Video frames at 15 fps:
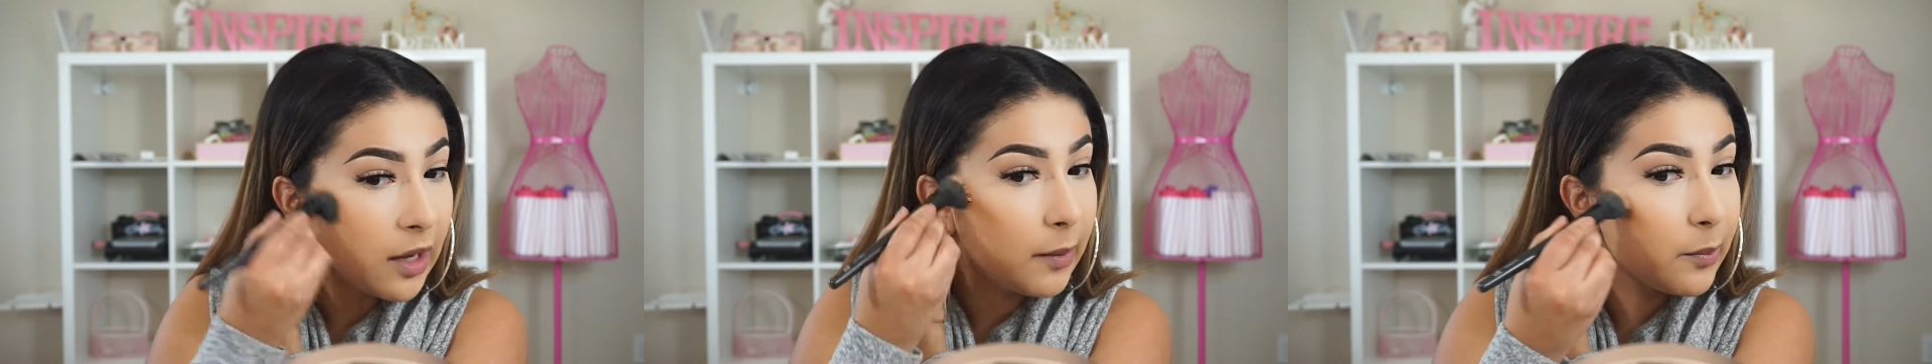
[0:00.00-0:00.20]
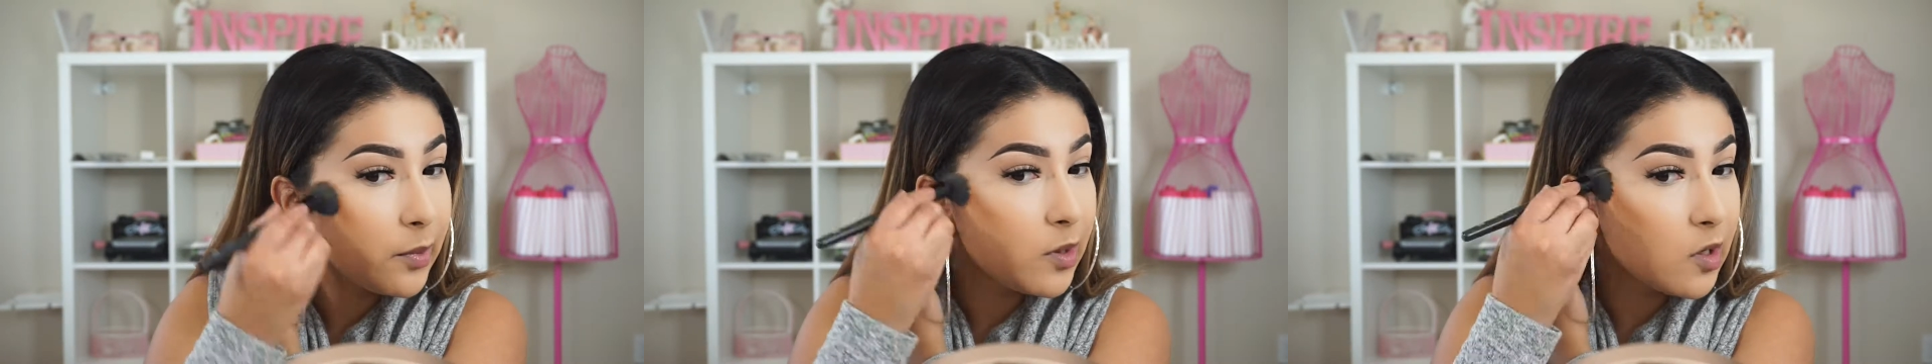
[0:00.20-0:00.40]

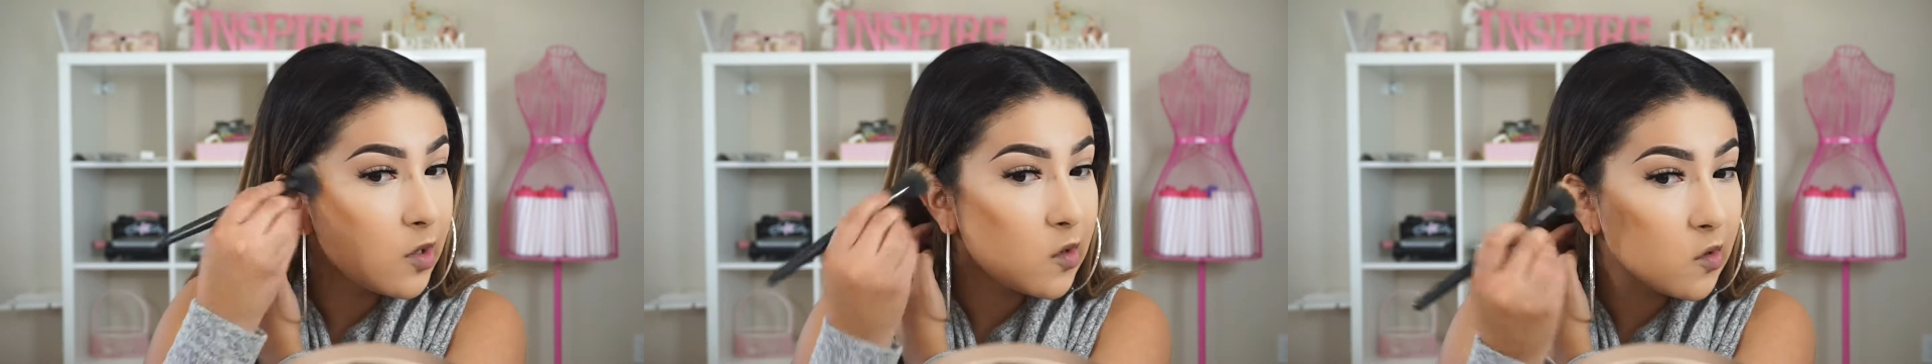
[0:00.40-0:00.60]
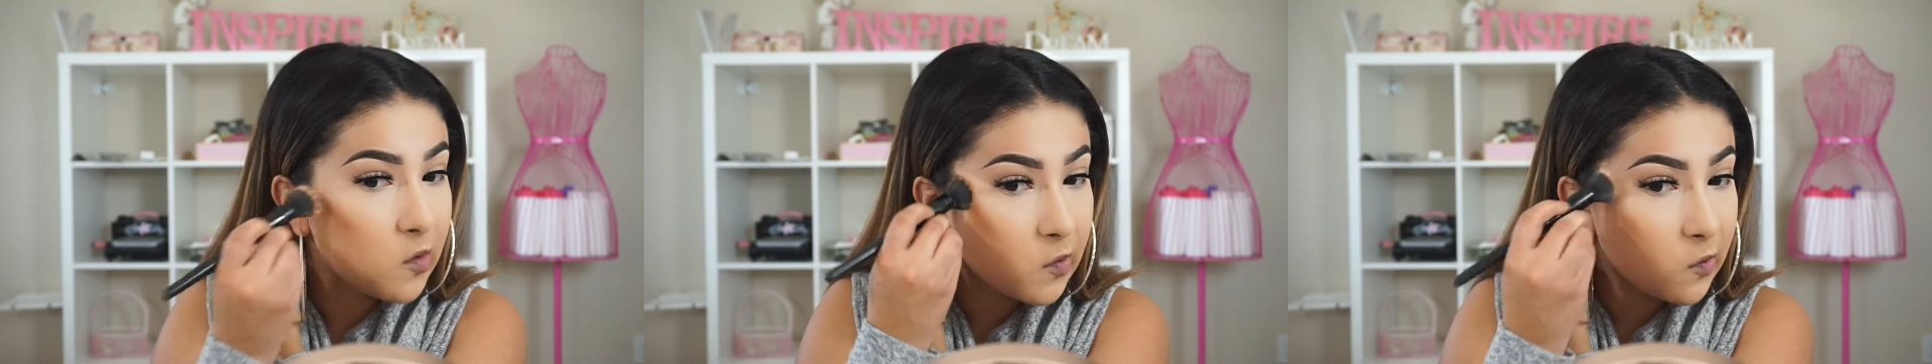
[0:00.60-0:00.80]
tap
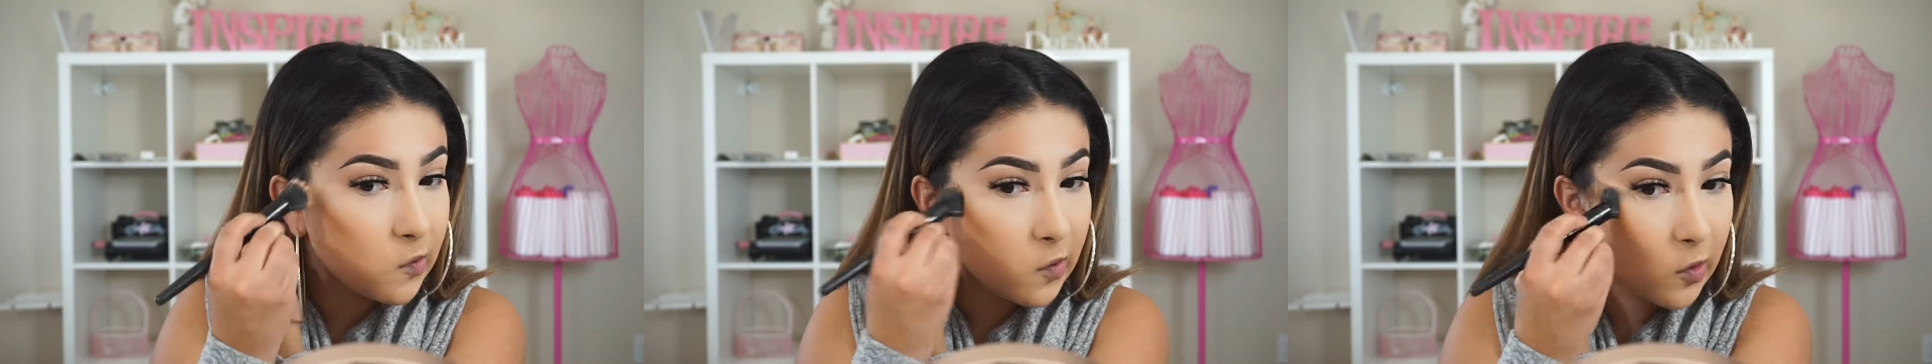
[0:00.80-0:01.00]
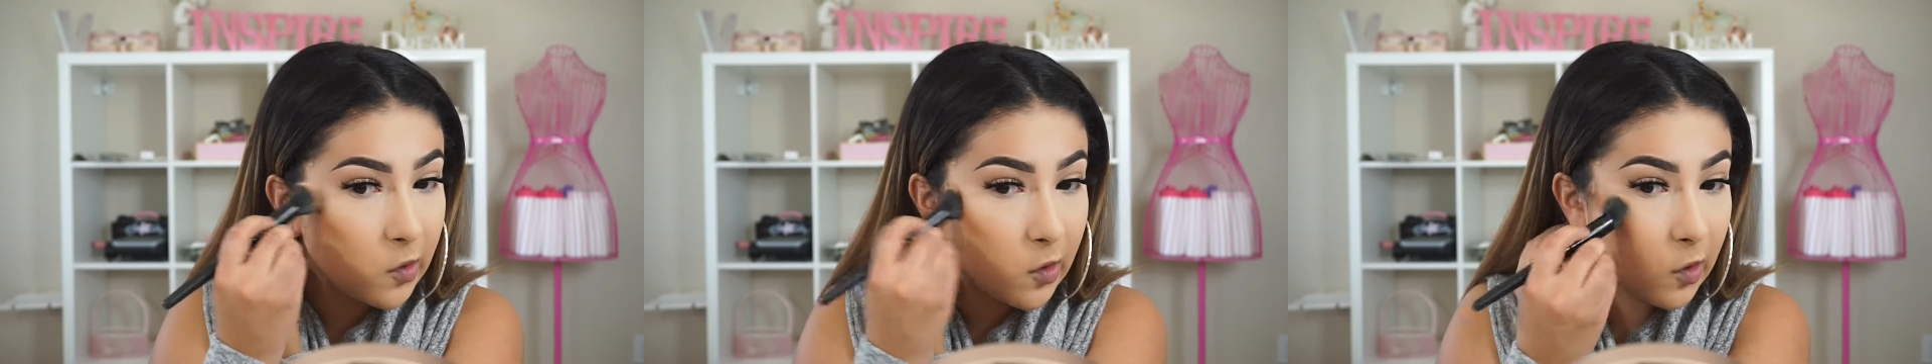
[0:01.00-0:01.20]
it,
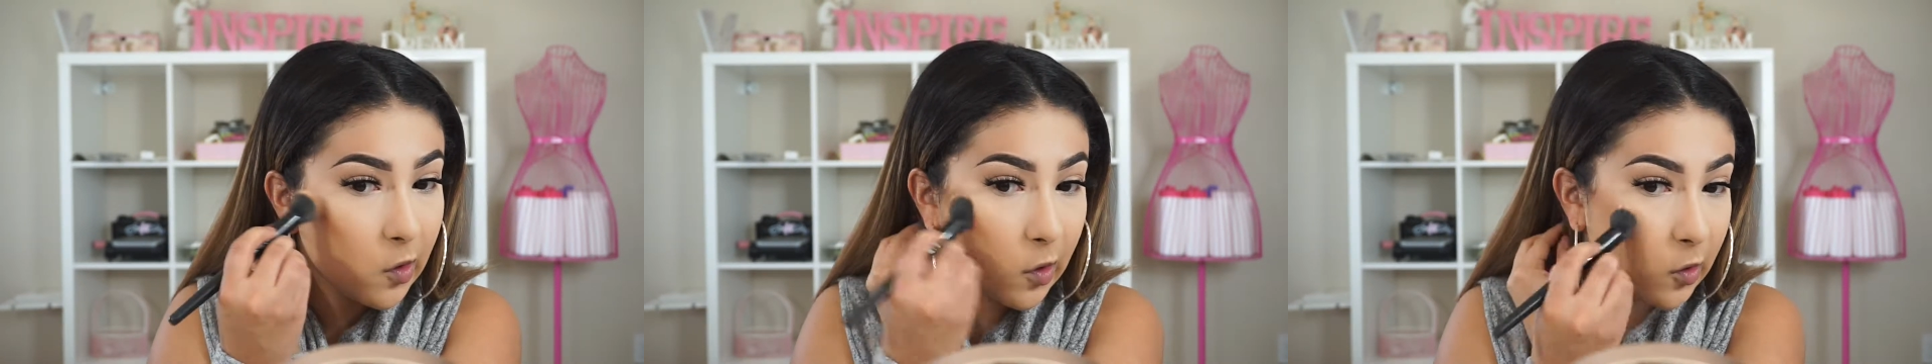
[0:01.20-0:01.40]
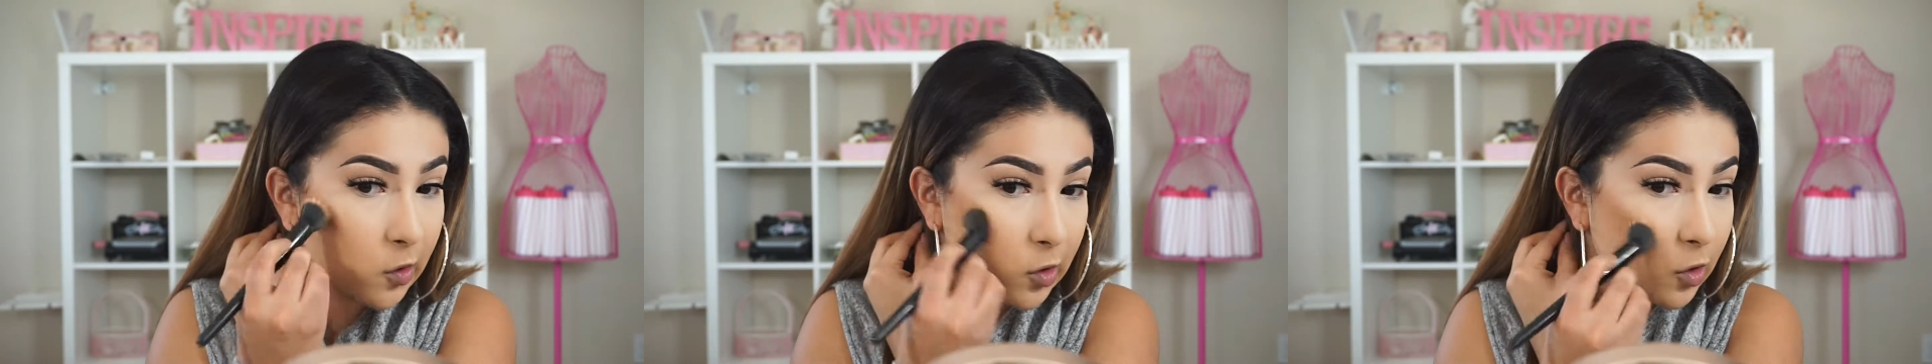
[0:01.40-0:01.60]

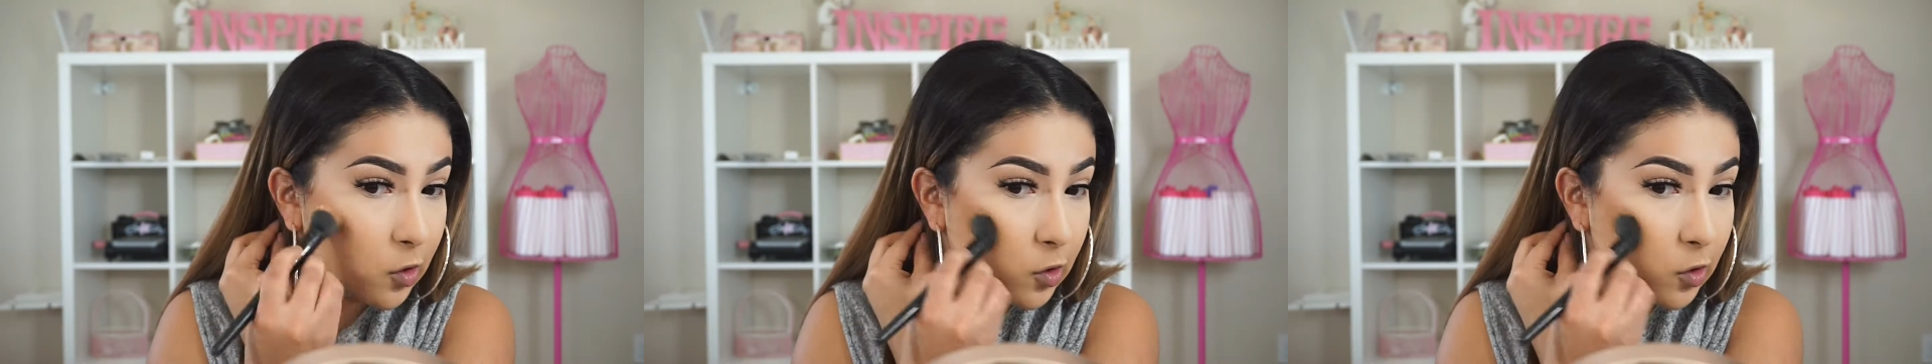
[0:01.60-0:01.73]
and then I